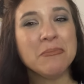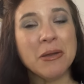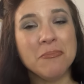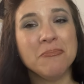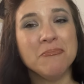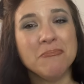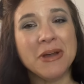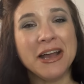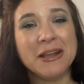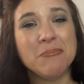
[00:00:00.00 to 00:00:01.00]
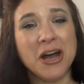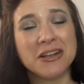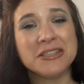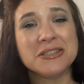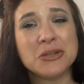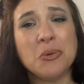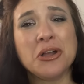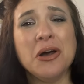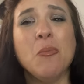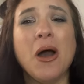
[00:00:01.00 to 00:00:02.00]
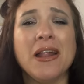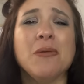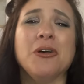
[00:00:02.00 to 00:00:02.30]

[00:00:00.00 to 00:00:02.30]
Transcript: my my boxes don't come while I'm